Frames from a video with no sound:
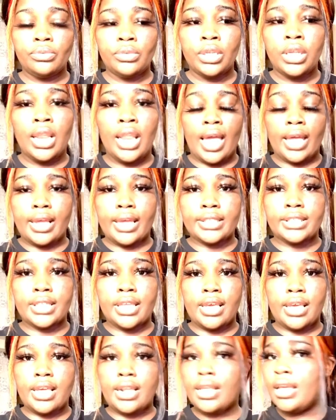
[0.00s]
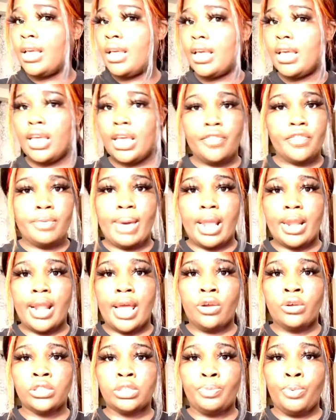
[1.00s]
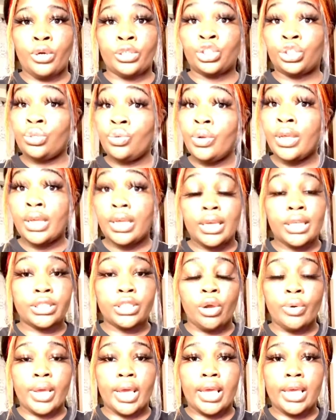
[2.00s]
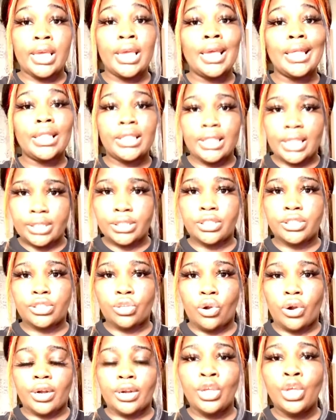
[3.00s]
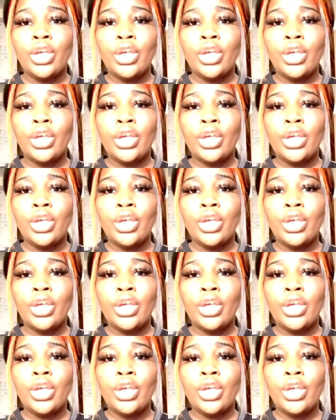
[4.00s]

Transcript: Like I said, everybody not going to support you. It's okay. That's a start.